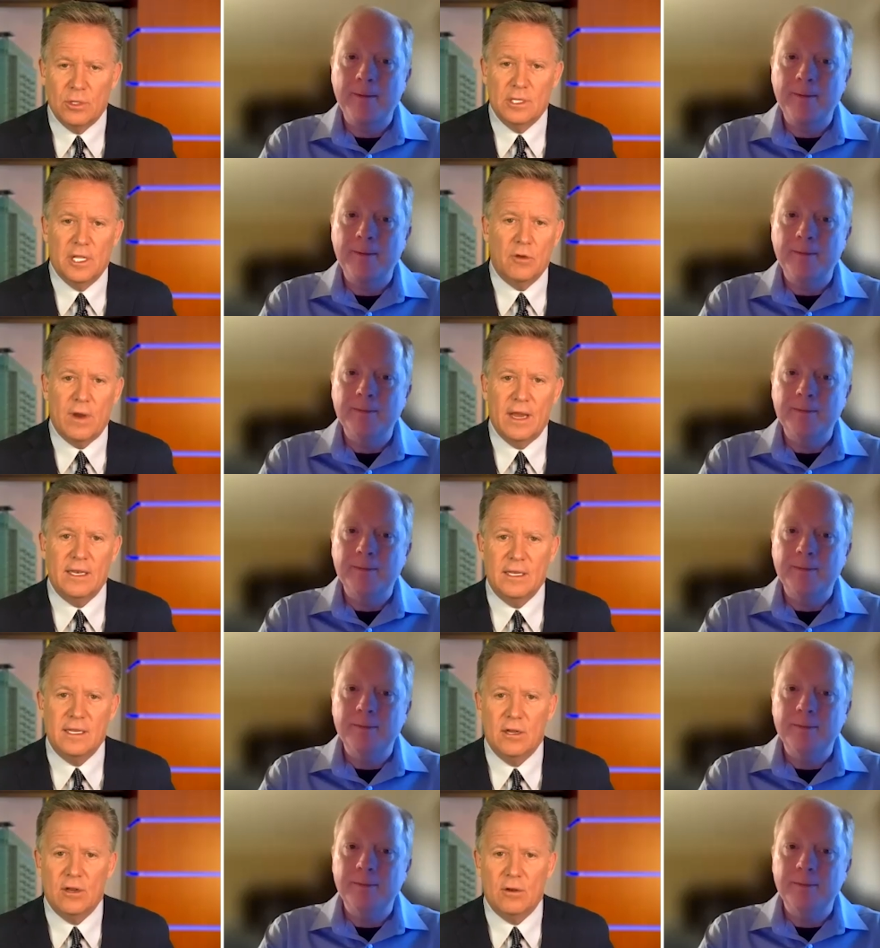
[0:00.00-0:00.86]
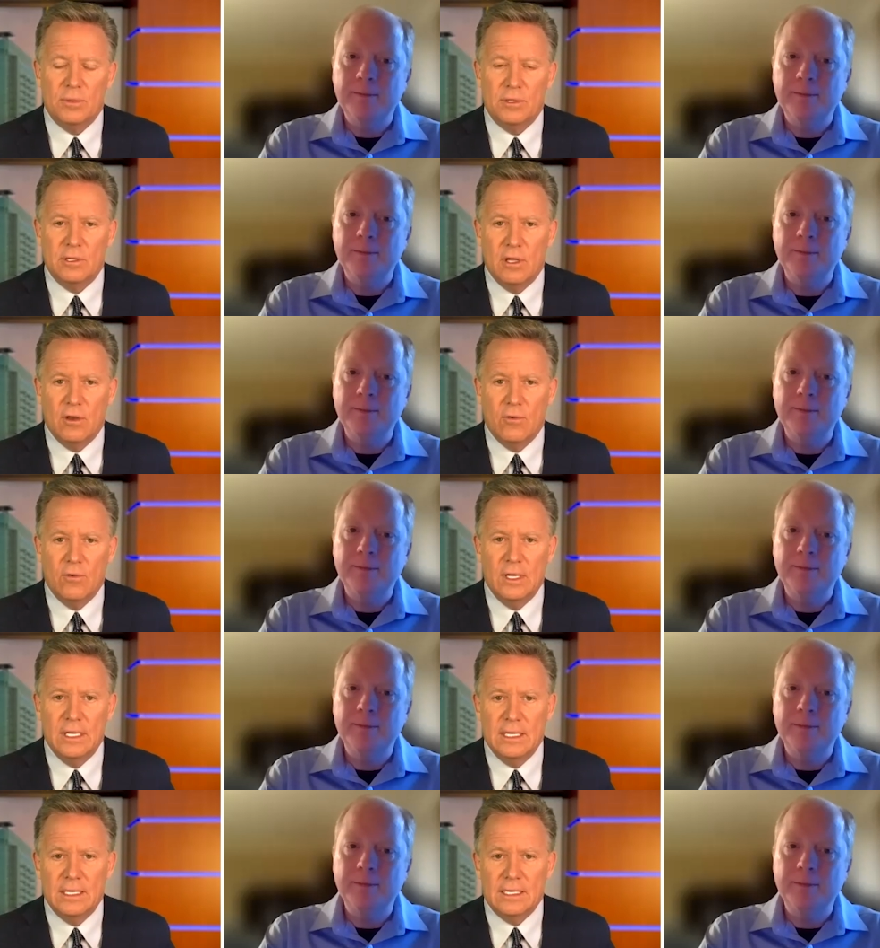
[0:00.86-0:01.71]
Speaker 1: a link right here below
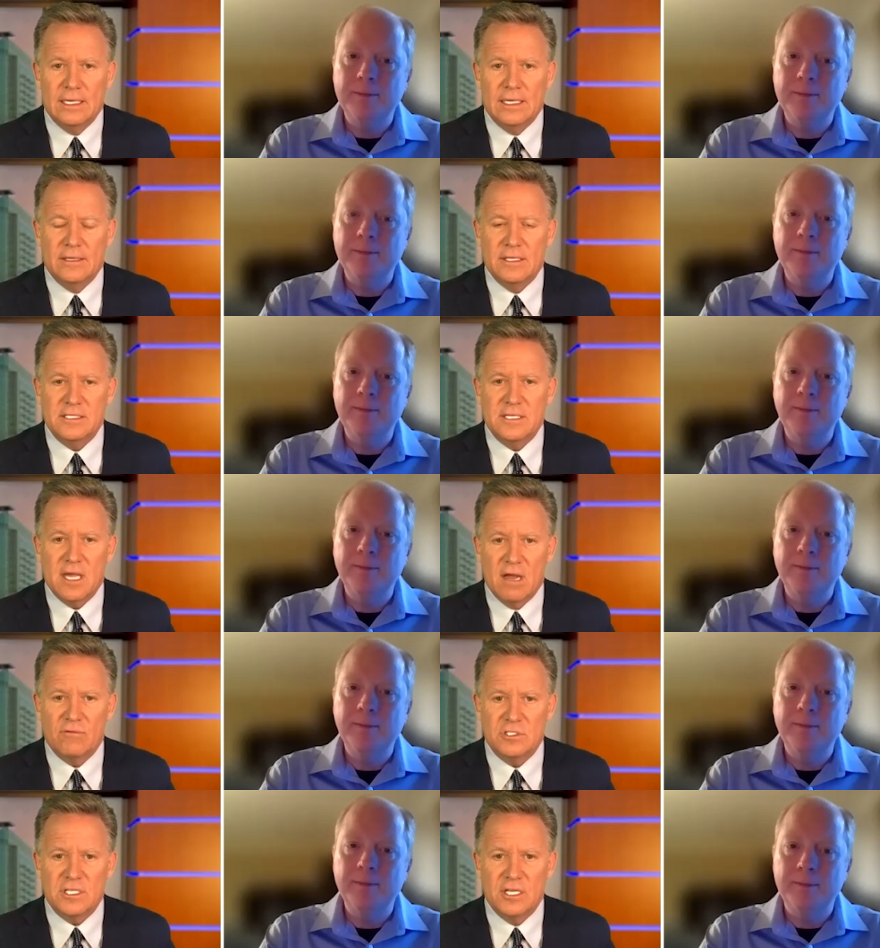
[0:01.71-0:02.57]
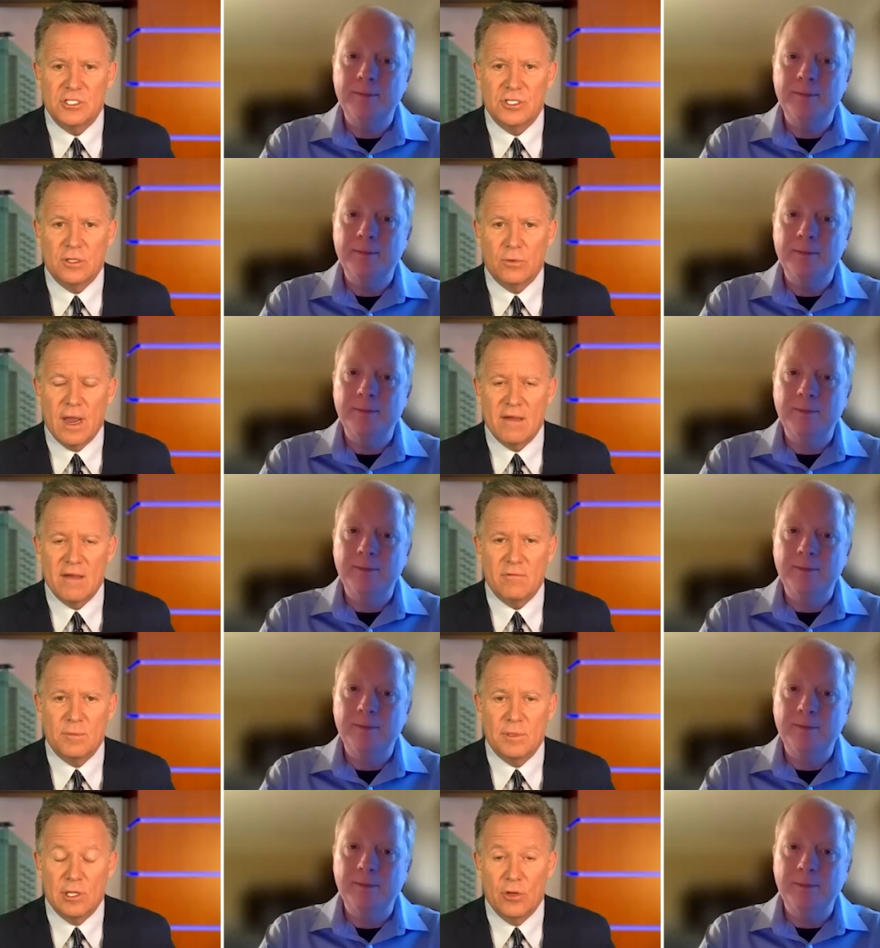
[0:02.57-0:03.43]
uh, this conversation that we're
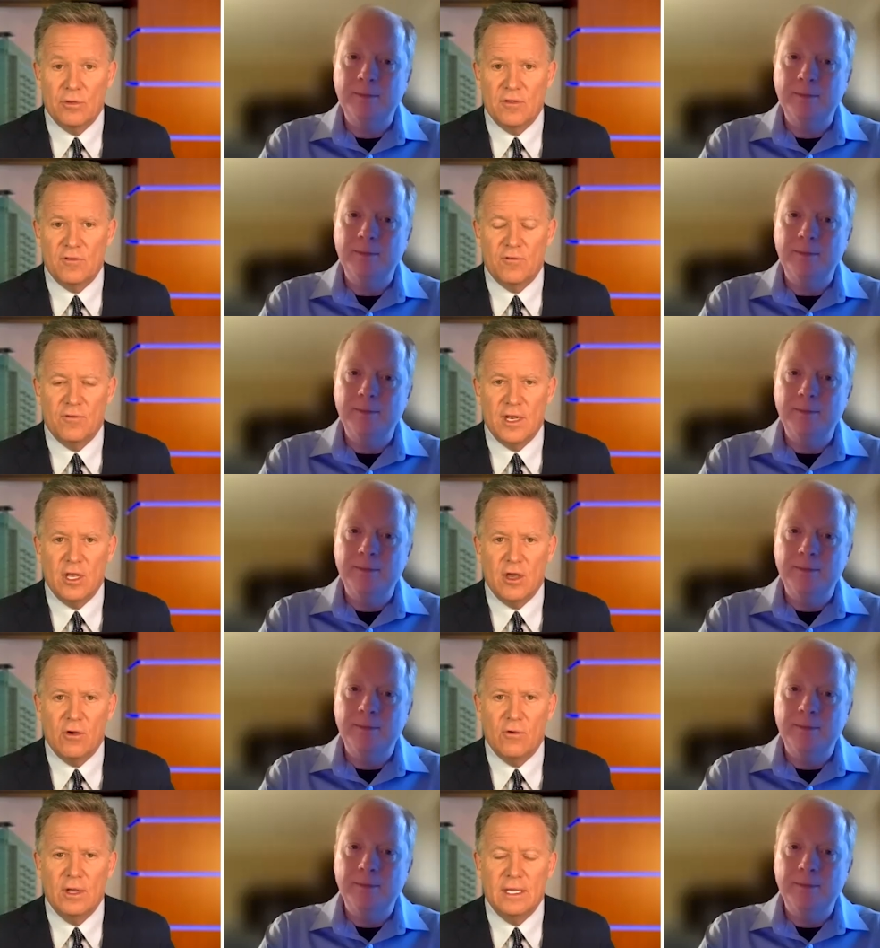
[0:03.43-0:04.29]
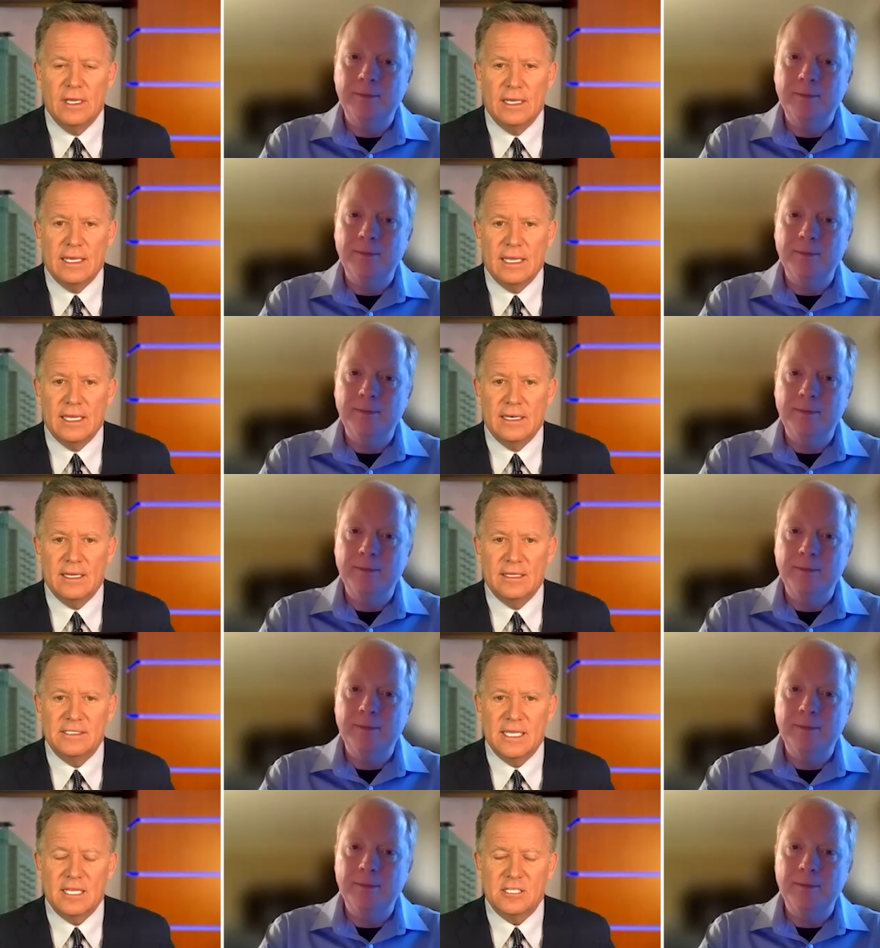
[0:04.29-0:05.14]
having below this video,
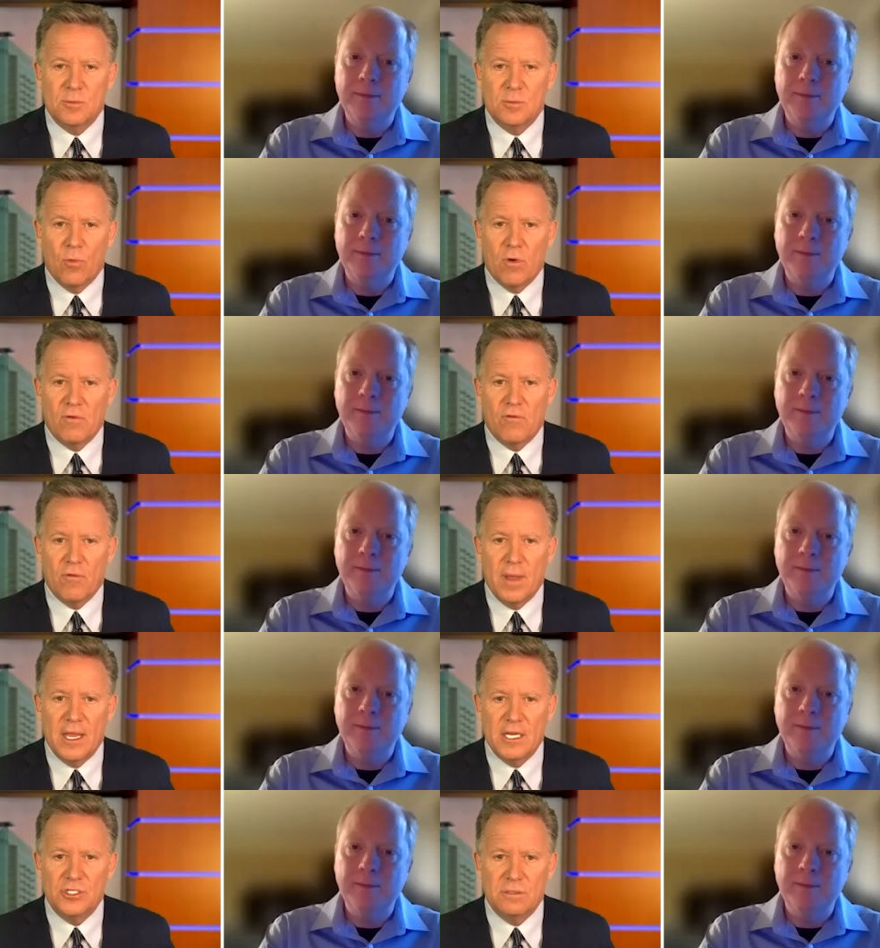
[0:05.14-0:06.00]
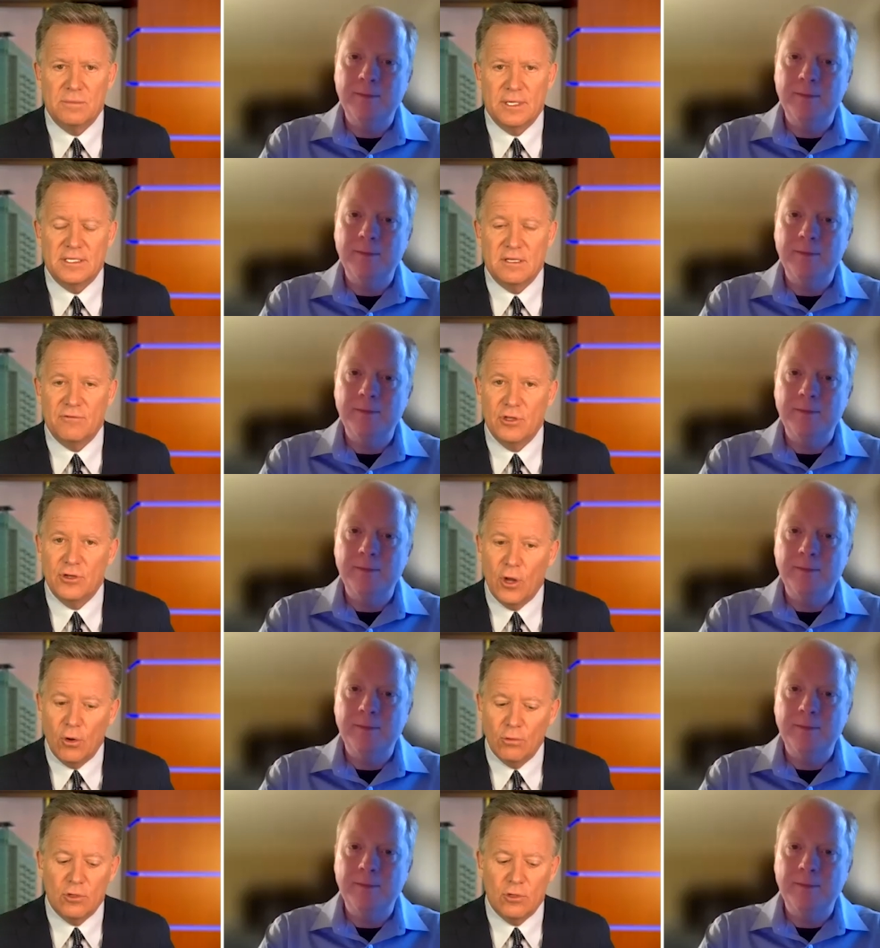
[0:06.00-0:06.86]
and uh, to get some more information. But if you
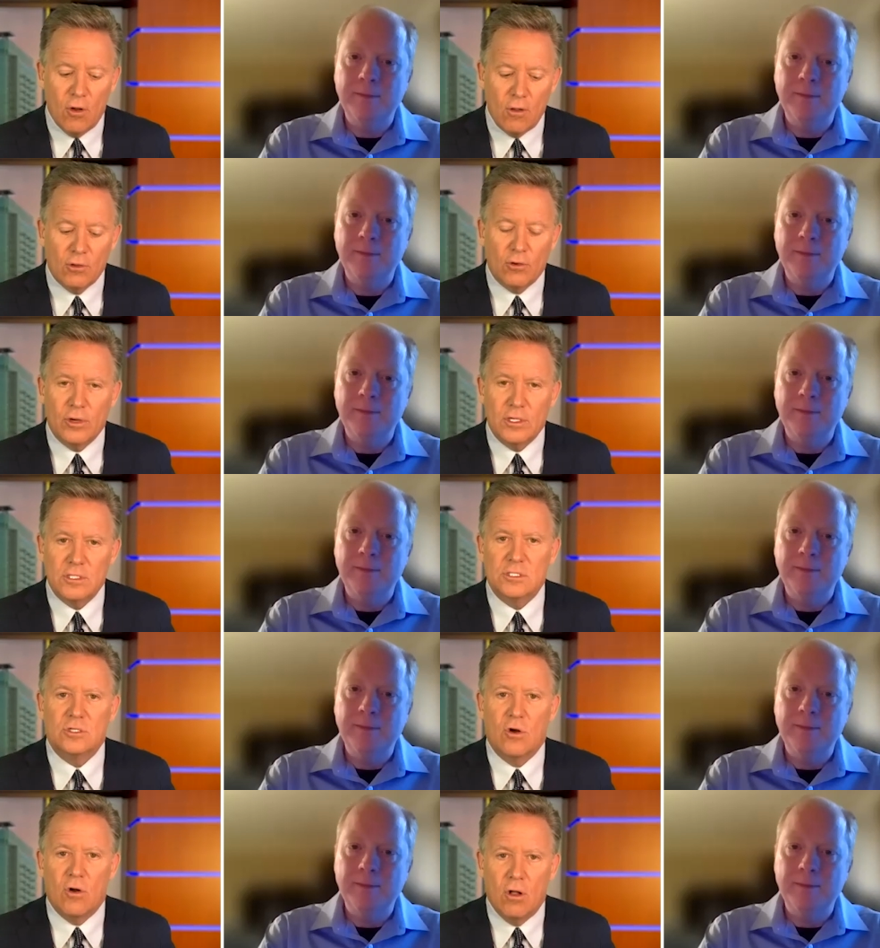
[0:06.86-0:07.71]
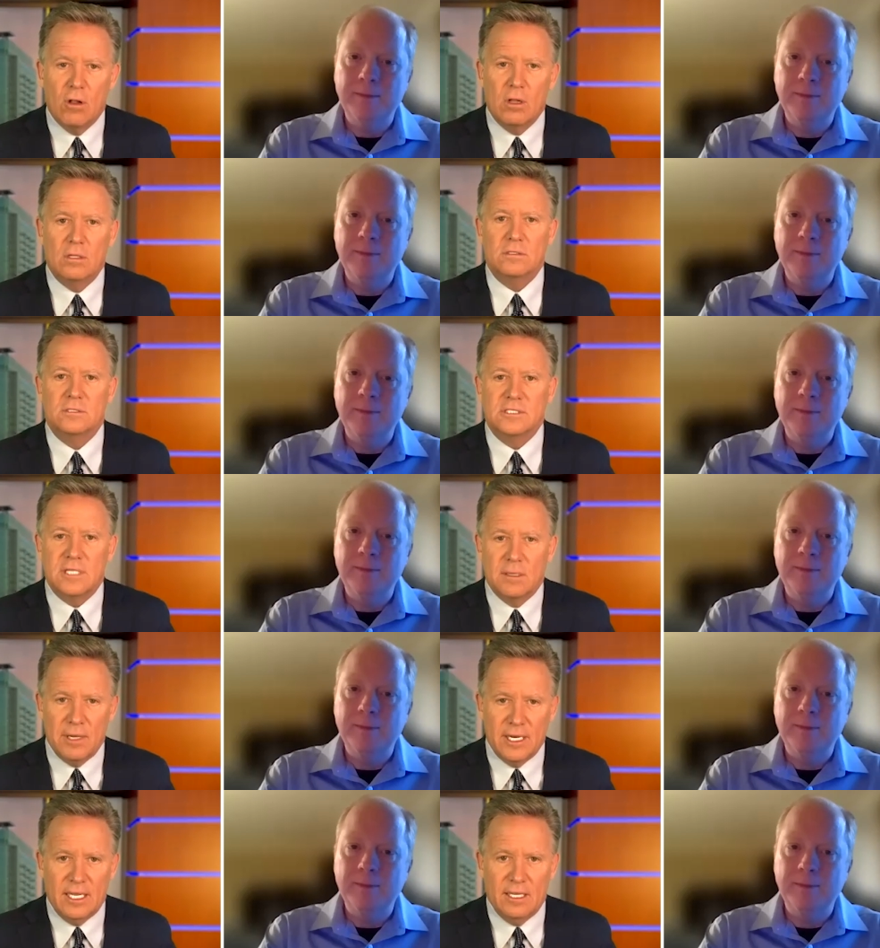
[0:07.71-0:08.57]
don't call Chris, call
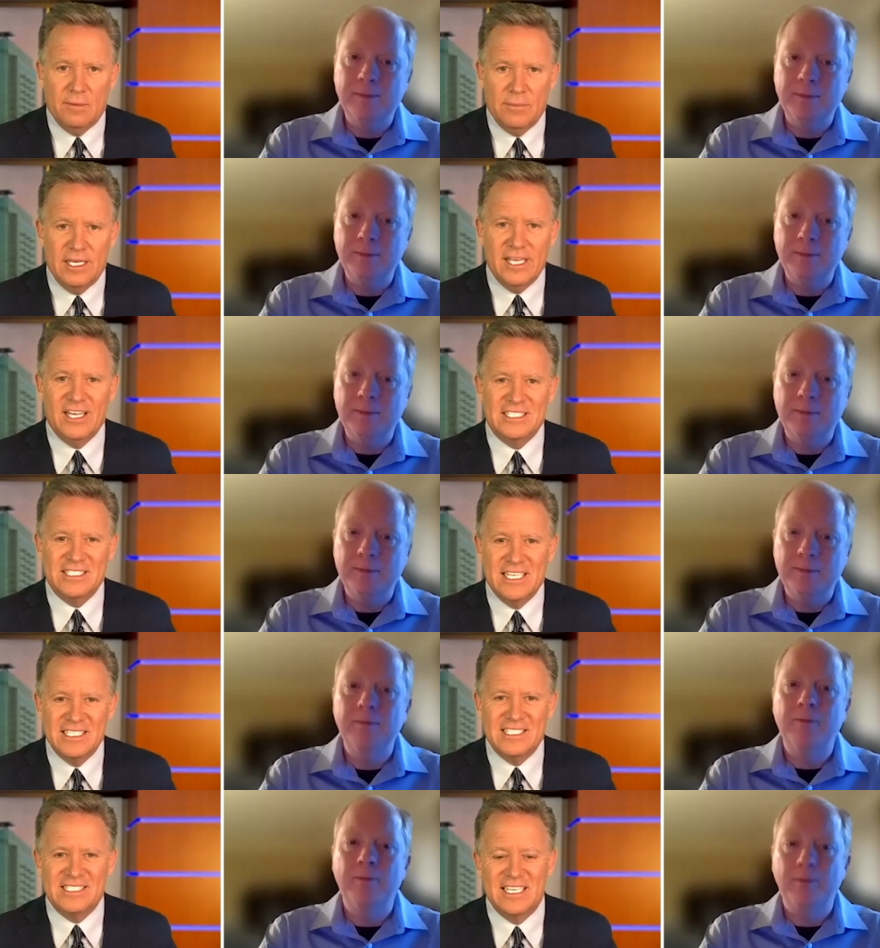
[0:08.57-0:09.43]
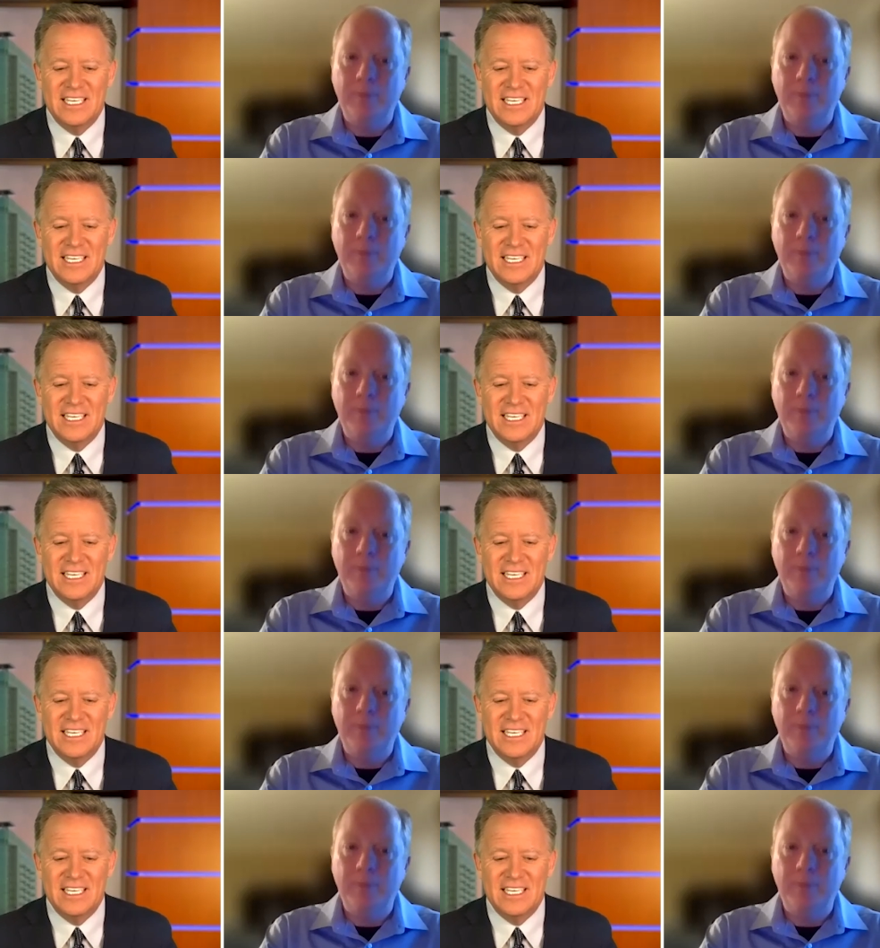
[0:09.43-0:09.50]
somebody, because this